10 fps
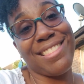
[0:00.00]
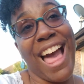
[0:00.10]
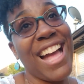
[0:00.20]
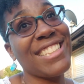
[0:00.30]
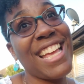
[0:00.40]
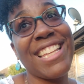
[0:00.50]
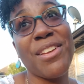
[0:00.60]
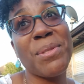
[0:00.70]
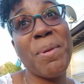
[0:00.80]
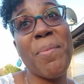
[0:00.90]
I take
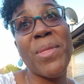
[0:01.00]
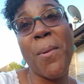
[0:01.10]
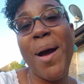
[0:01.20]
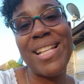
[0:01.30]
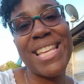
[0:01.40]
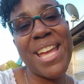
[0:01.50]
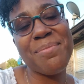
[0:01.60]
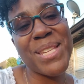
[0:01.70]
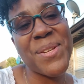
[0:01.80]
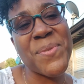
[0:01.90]
those people on my team
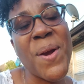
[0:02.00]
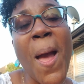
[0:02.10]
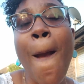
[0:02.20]
too.